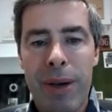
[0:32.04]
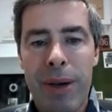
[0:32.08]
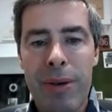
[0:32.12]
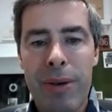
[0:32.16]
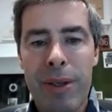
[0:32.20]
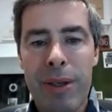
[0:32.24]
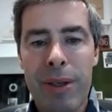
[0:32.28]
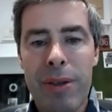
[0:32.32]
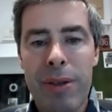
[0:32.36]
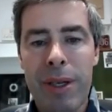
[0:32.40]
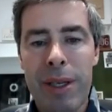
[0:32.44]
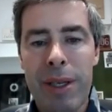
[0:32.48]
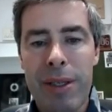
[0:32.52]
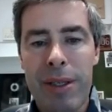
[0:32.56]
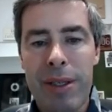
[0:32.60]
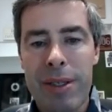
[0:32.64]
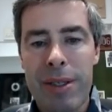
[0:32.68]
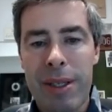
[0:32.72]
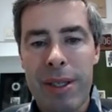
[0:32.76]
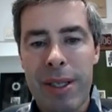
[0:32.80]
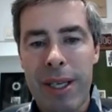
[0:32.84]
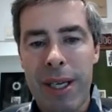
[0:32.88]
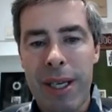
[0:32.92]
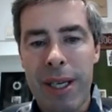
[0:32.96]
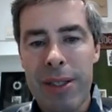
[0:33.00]
perilunate
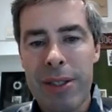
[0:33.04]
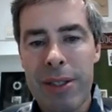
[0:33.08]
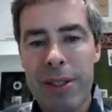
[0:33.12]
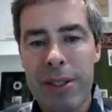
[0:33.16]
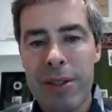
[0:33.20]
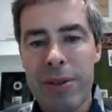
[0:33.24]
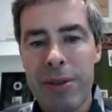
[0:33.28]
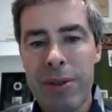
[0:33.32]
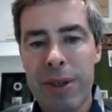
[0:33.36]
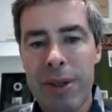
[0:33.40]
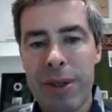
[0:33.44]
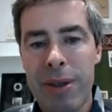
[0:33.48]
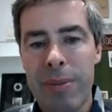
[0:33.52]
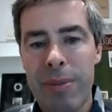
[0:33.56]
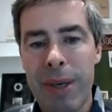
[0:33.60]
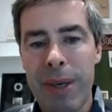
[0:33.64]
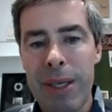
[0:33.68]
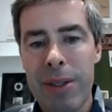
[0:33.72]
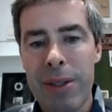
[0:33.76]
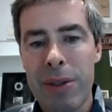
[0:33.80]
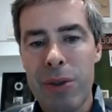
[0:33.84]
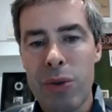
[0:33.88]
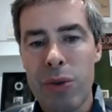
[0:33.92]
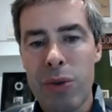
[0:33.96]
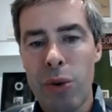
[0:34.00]
dislocations or other
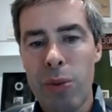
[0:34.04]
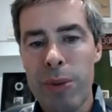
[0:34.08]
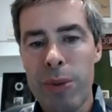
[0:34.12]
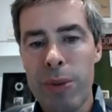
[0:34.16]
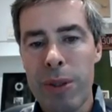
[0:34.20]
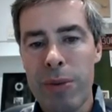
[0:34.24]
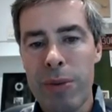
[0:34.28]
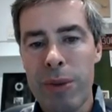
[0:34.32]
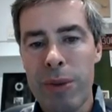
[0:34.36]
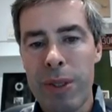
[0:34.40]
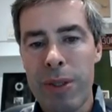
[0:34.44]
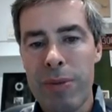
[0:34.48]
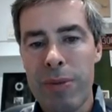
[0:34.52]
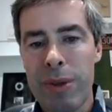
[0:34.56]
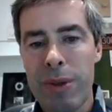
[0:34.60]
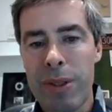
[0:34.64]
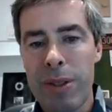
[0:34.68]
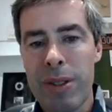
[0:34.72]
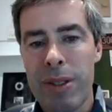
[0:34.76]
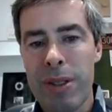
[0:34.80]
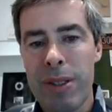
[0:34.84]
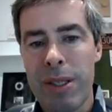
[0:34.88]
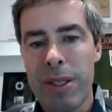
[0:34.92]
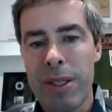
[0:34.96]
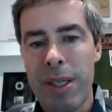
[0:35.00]
major traumas, the risk for
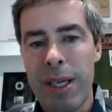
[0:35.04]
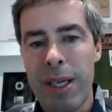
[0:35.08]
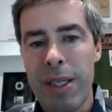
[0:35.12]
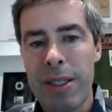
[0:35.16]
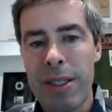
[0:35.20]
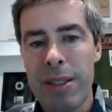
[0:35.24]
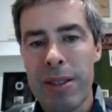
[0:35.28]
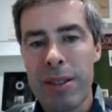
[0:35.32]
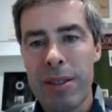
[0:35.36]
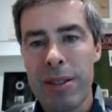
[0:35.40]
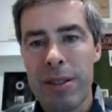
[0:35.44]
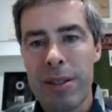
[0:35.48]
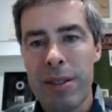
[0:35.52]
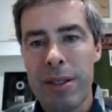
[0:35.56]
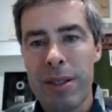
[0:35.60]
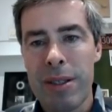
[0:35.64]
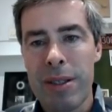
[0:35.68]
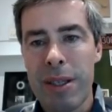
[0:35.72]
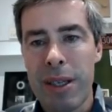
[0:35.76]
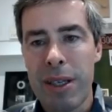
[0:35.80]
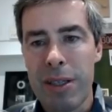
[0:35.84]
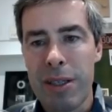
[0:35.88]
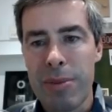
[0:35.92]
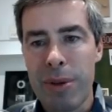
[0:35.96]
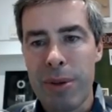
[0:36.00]
dislocations as
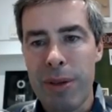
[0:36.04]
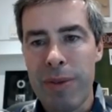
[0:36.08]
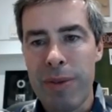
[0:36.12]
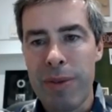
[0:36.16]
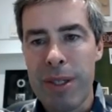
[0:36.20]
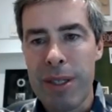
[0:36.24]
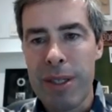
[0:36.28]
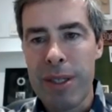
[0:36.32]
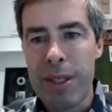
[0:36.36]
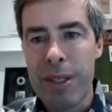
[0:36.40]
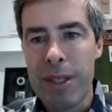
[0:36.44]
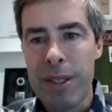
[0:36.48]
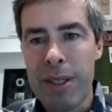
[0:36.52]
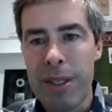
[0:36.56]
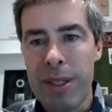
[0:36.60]
discussed previously.